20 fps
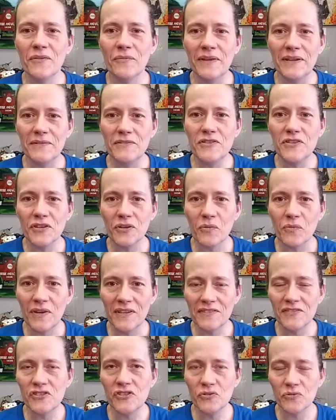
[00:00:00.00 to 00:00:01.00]
We took
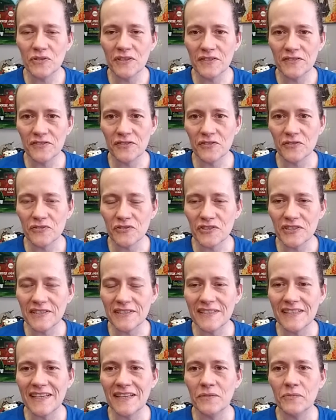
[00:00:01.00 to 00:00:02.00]
one shore
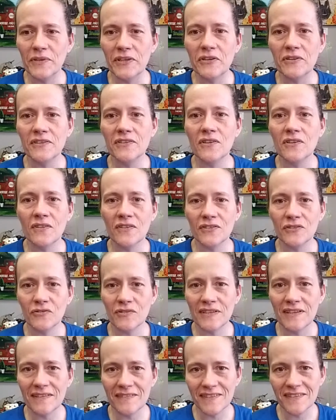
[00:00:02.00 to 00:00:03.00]
excursion, and we couldn't all
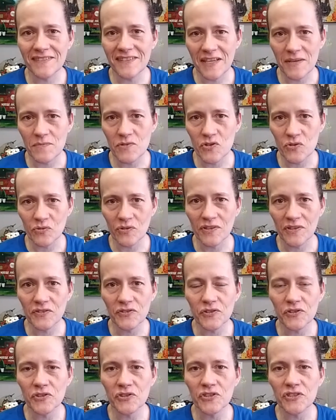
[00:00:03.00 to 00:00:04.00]
agree on the same shore
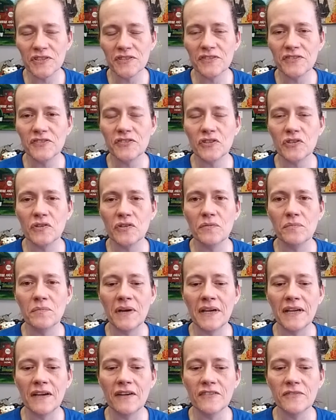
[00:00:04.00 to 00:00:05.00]
excursion. So,
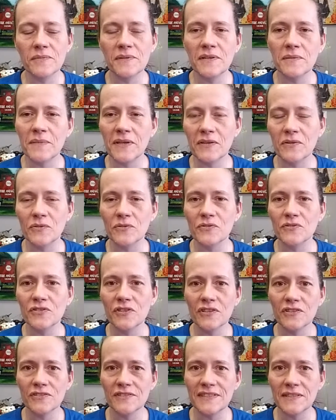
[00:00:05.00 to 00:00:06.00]
my husband and my older
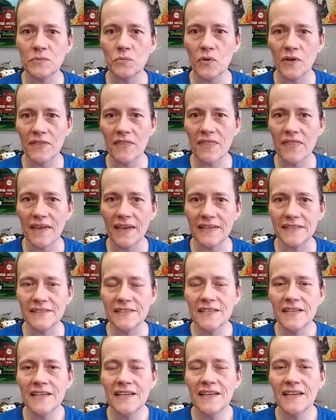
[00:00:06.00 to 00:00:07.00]
daughter did one thing,
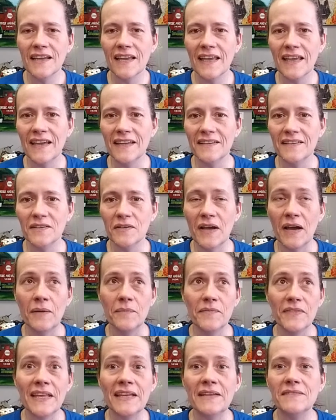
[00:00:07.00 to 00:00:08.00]
and
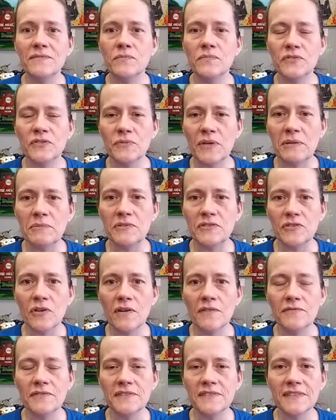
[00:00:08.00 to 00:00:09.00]
um, they swam with
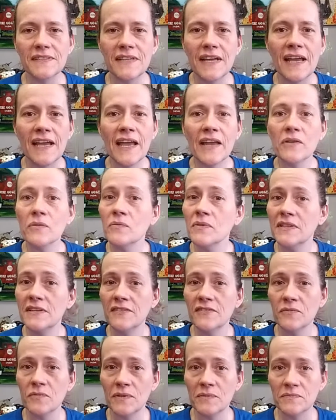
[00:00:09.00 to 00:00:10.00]
dolphins. And I had already
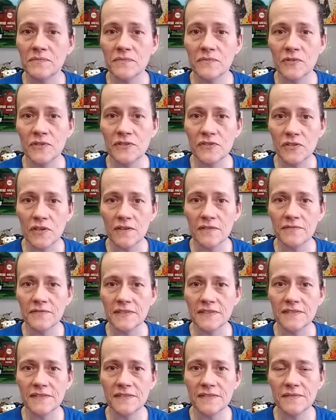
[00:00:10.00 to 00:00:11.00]
swum with
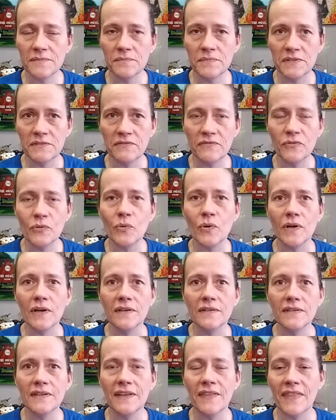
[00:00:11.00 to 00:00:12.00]
dolphins
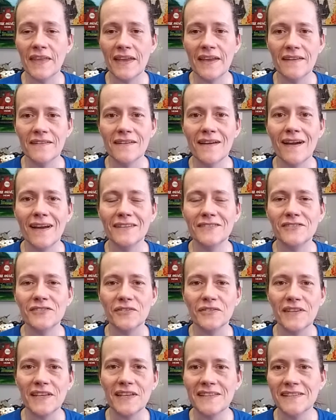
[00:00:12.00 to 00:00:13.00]
before they had not.
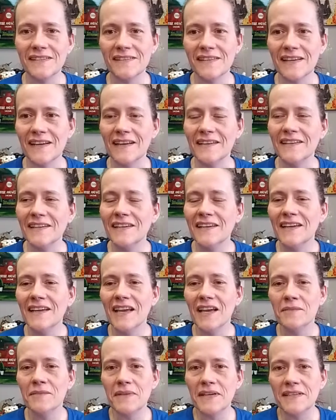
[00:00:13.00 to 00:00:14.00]
So they did that.
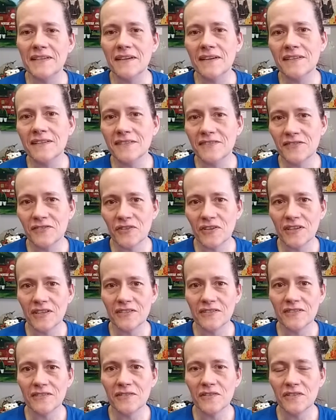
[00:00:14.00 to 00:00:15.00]
And my youngest
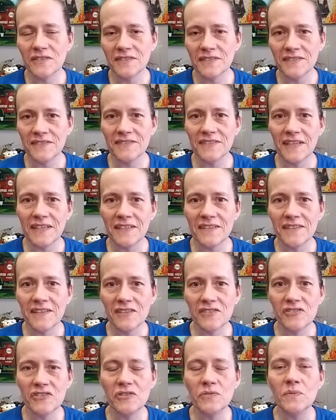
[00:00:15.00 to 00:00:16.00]
daughter decided
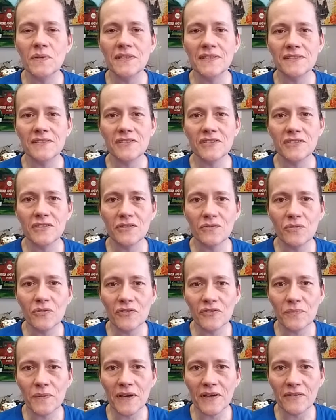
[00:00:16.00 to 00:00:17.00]
that she wanted to go
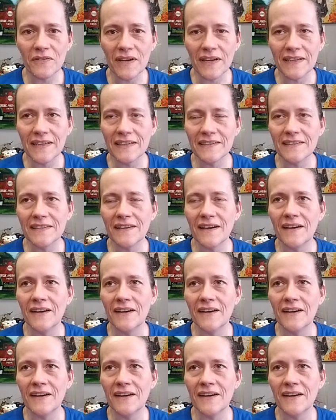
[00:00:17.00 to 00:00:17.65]
horseback riding.